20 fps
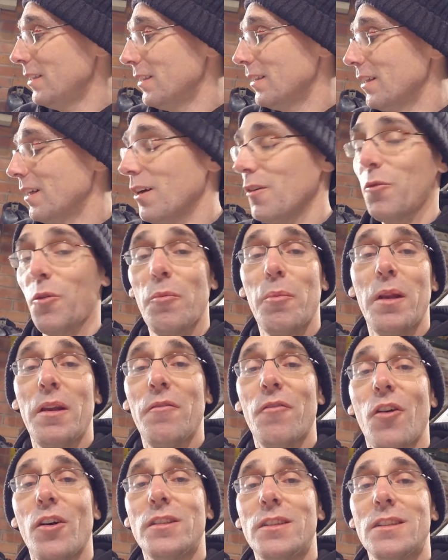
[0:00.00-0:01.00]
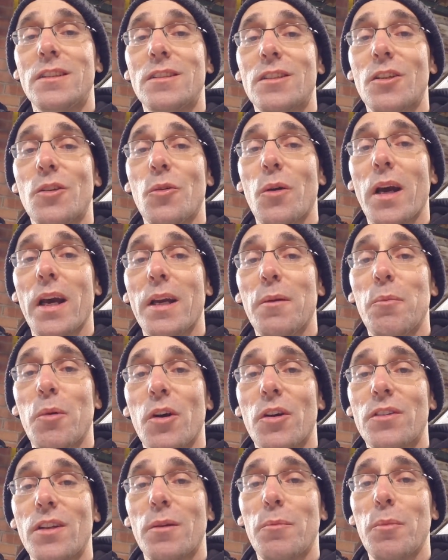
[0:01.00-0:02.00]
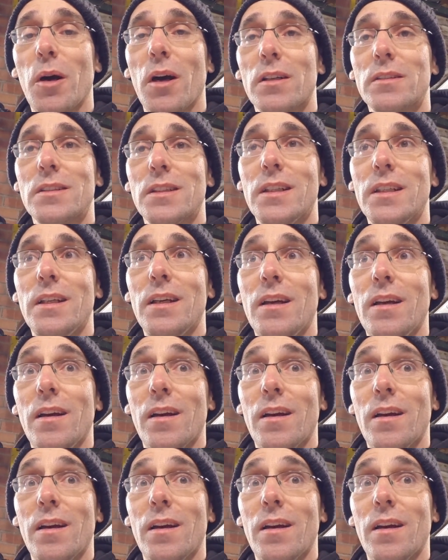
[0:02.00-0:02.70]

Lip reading: We've been invited to a birthday party